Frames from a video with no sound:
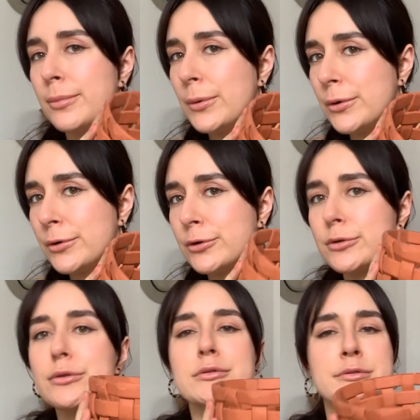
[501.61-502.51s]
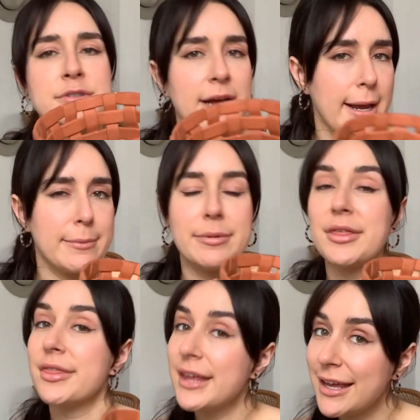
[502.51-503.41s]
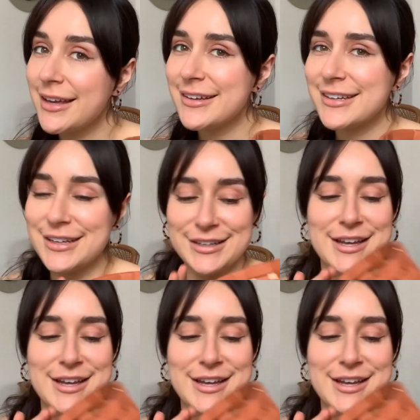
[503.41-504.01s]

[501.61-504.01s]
bowl type thing.